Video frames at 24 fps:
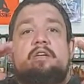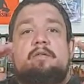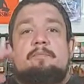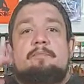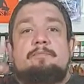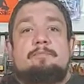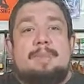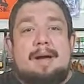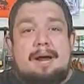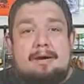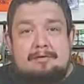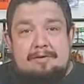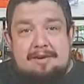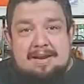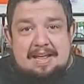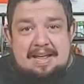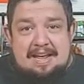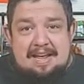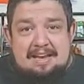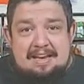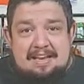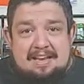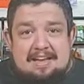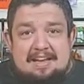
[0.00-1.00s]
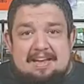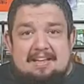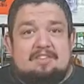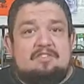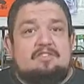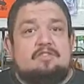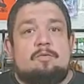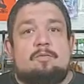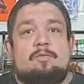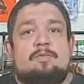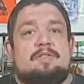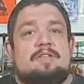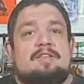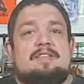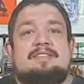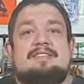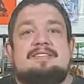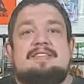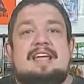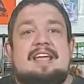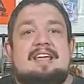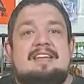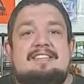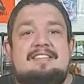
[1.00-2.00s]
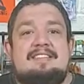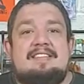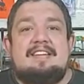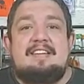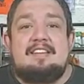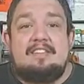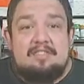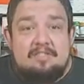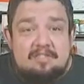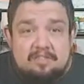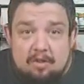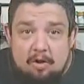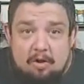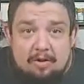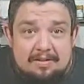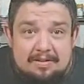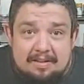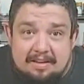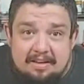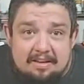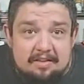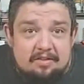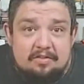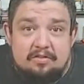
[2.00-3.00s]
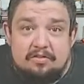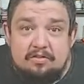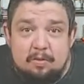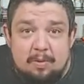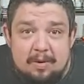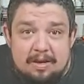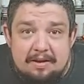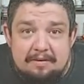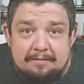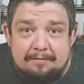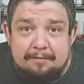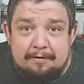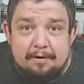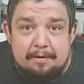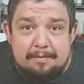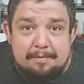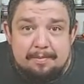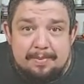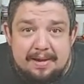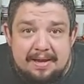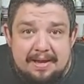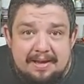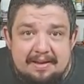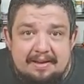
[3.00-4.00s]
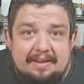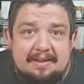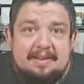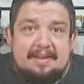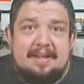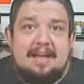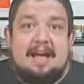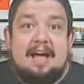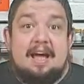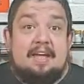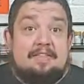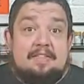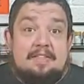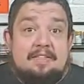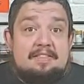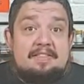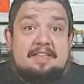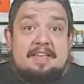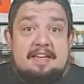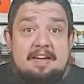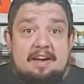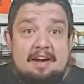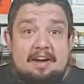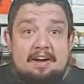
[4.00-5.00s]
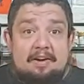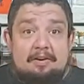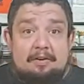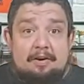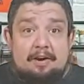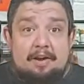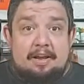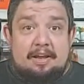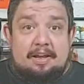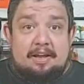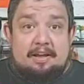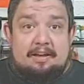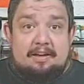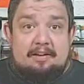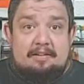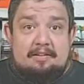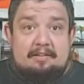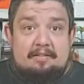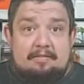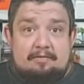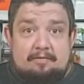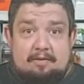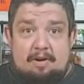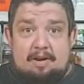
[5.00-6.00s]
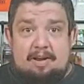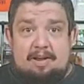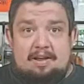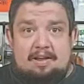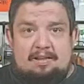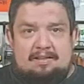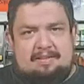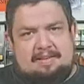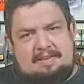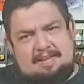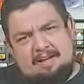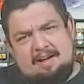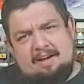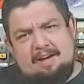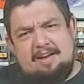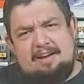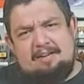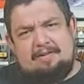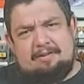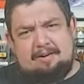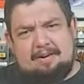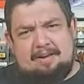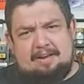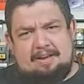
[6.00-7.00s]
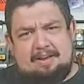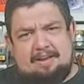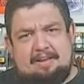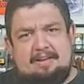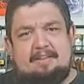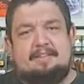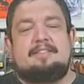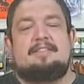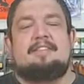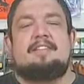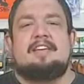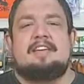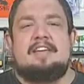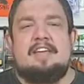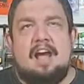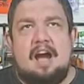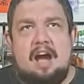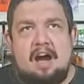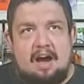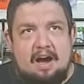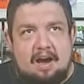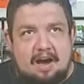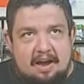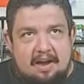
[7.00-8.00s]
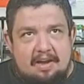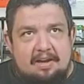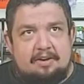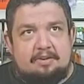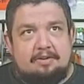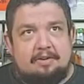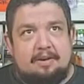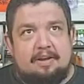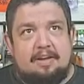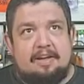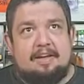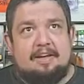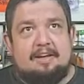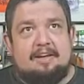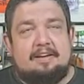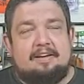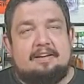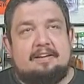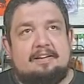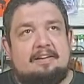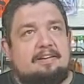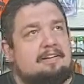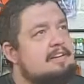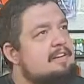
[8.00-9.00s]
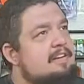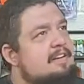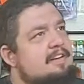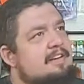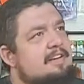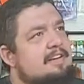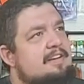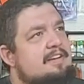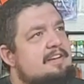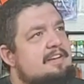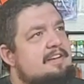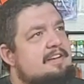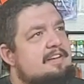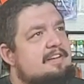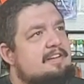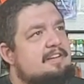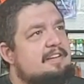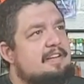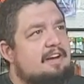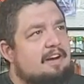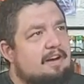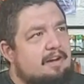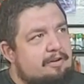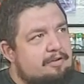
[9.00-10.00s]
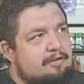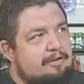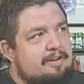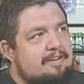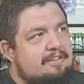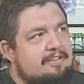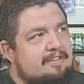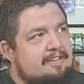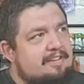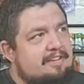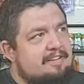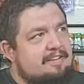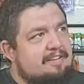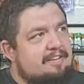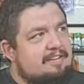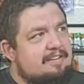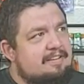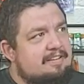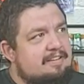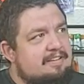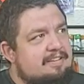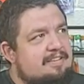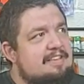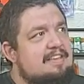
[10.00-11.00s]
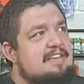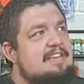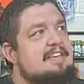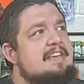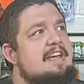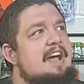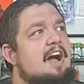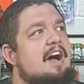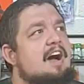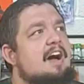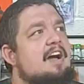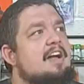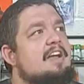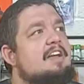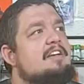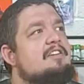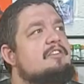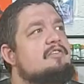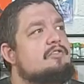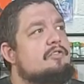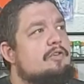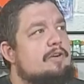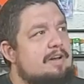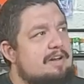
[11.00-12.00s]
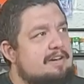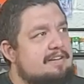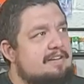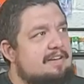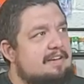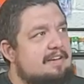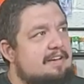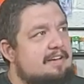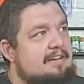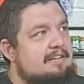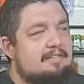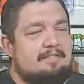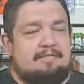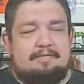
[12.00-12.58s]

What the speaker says: Marinate it in something tasty and salty and sweet for a bit, and then dehydrate it, right? Dehydrate it. Dehydrate it. Dehydrate it. Dehydrate it.